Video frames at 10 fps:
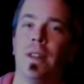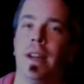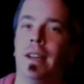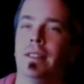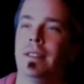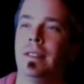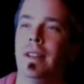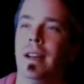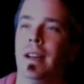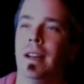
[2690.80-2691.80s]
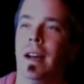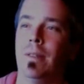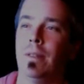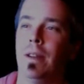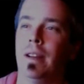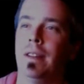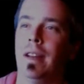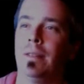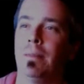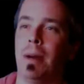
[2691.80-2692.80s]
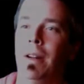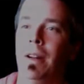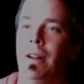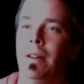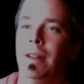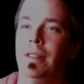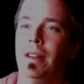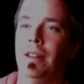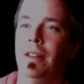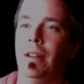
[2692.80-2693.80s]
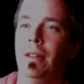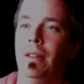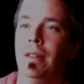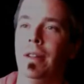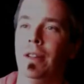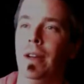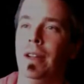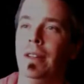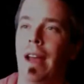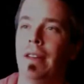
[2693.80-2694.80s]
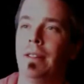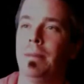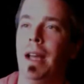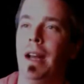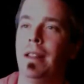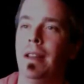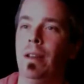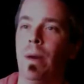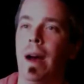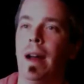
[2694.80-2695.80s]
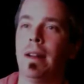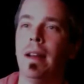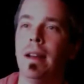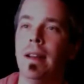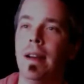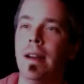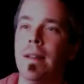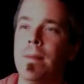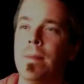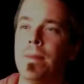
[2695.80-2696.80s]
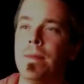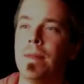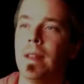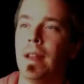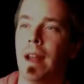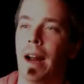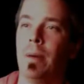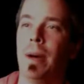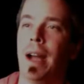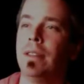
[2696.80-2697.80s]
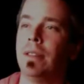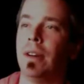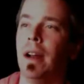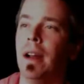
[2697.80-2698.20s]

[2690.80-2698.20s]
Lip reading: the next however long it takes Marion to do what he's going to do, you get to ask me anything you want. And I will answer it